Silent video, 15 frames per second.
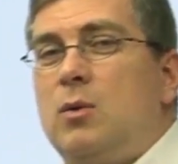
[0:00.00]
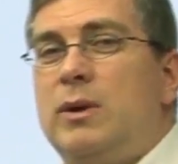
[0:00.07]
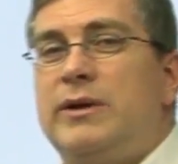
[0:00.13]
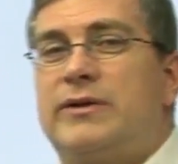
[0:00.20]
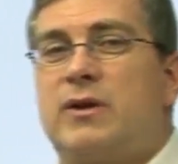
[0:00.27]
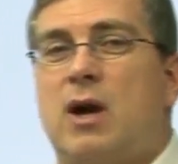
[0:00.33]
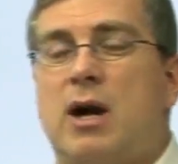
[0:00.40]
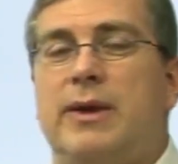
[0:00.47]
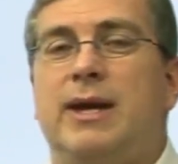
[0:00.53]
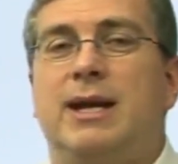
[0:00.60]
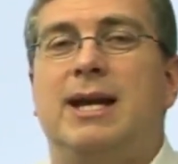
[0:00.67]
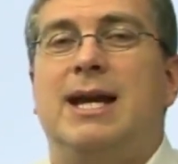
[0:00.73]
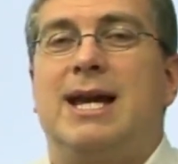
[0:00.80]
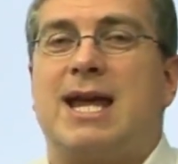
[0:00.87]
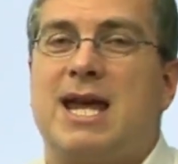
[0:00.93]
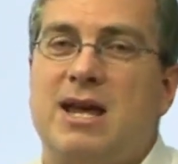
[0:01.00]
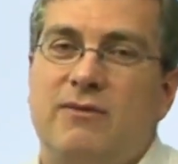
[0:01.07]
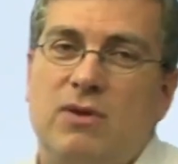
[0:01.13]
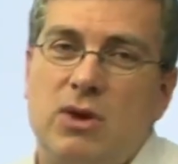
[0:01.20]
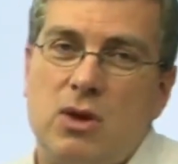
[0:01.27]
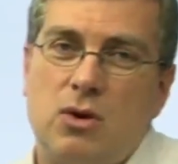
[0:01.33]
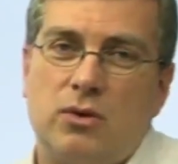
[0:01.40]
We saw that
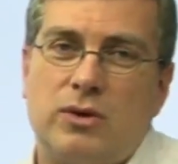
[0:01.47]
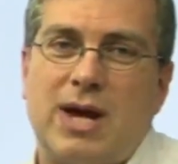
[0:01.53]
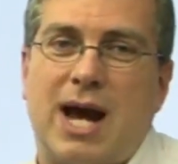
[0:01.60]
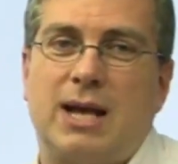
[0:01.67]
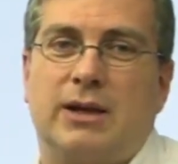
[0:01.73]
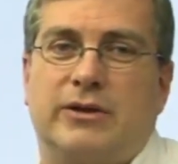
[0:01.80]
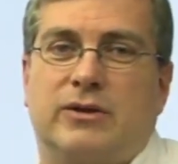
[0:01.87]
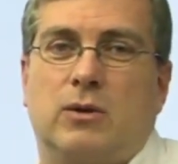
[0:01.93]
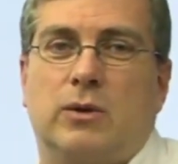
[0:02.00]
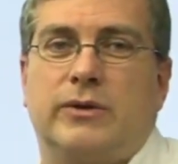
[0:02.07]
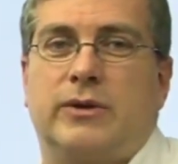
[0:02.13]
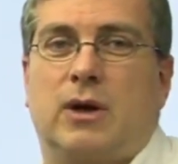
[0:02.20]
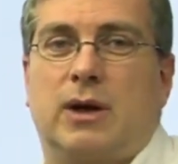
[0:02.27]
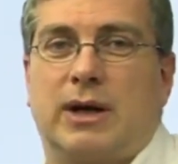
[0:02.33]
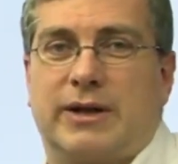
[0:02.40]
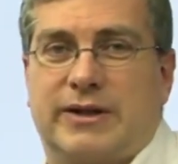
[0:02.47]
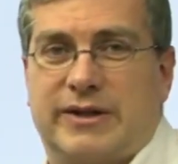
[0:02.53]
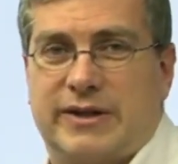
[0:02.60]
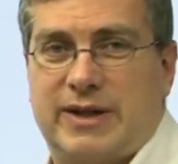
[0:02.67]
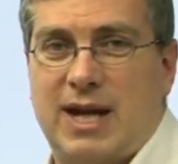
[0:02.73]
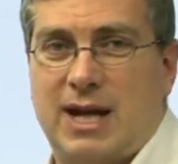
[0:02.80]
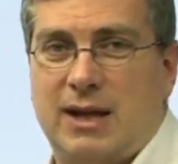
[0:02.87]
even though dinosaurs are
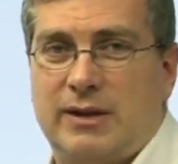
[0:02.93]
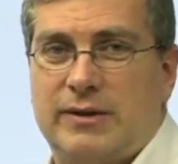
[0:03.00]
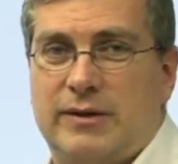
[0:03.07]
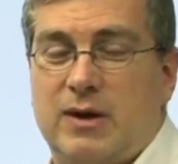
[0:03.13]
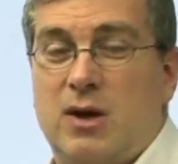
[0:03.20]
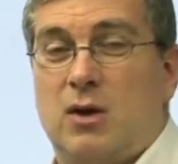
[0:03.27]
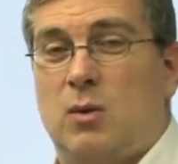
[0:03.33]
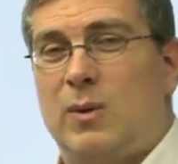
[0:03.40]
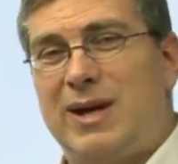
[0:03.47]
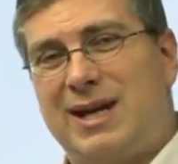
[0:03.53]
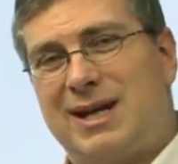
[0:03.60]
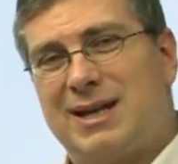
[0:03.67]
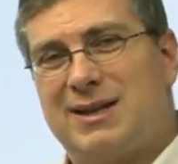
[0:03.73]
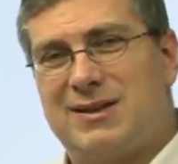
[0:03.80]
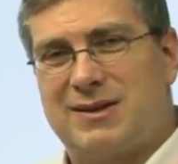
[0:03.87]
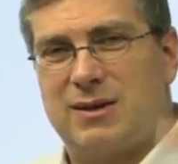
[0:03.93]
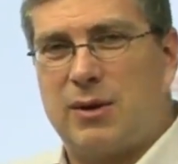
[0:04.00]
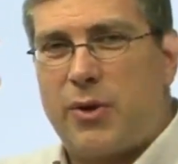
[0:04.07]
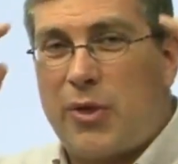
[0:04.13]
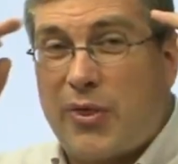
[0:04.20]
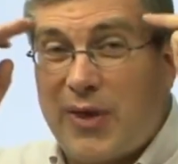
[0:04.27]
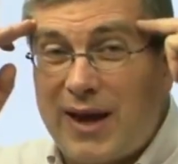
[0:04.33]
extinct, we can
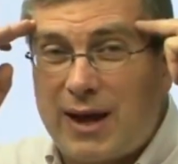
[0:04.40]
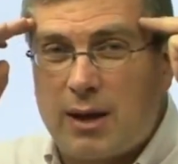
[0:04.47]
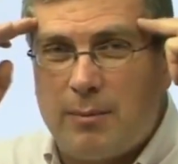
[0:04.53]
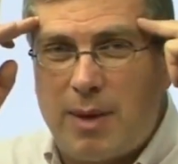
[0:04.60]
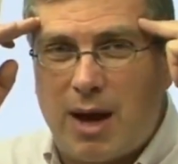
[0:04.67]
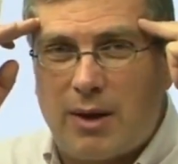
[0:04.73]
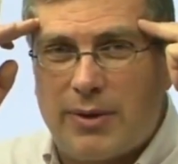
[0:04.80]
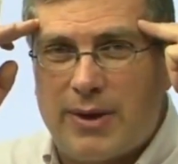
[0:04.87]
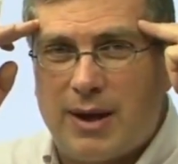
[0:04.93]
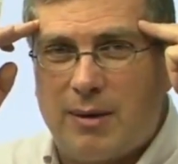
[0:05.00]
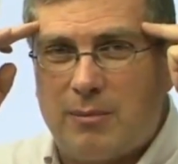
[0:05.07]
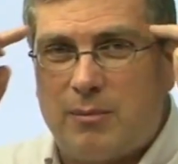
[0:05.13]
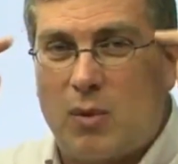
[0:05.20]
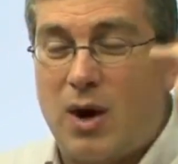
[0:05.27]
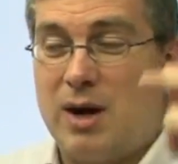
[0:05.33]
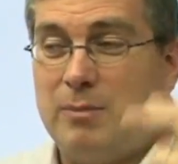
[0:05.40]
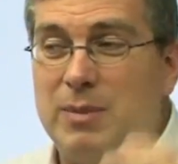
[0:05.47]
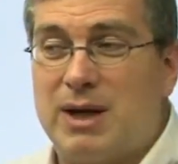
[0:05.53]
still think about them, right?